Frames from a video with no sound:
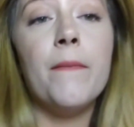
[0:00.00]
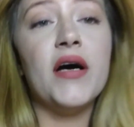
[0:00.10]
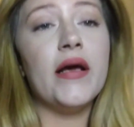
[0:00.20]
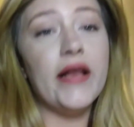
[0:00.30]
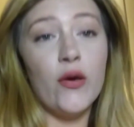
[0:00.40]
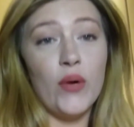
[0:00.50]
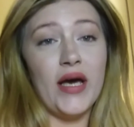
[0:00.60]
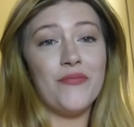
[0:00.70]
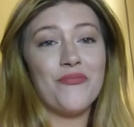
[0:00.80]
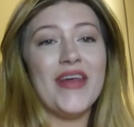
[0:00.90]
But
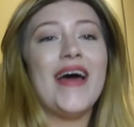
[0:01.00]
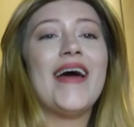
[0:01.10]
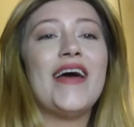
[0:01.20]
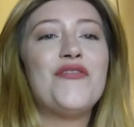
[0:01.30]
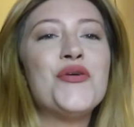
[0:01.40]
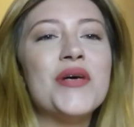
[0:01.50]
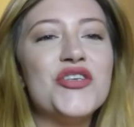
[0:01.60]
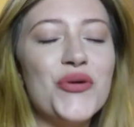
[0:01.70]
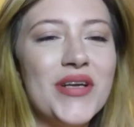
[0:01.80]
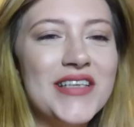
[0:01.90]
anyway, if you
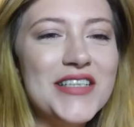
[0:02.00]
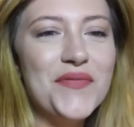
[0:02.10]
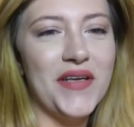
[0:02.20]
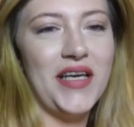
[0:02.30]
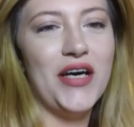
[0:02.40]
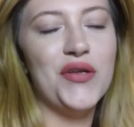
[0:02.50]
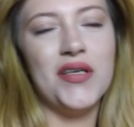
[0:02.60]
enjoyed this video,